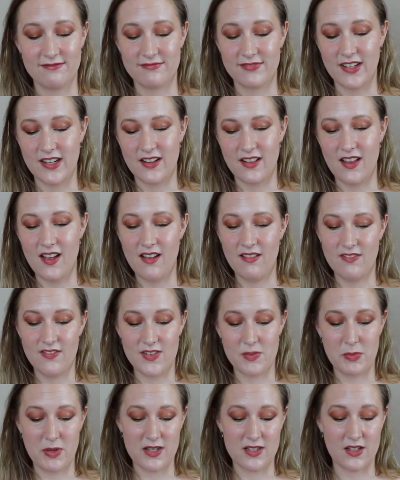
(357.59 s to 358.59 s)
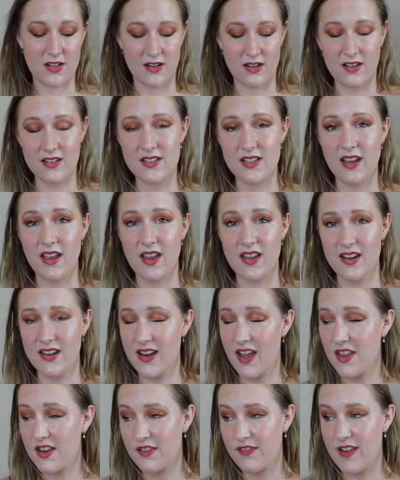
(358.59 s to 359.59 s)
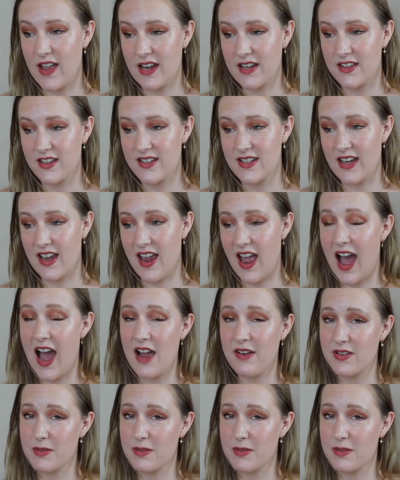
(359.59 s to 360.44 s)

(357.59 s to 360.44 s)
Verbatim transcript: freaking love Spice Girls. And another fact of the day, I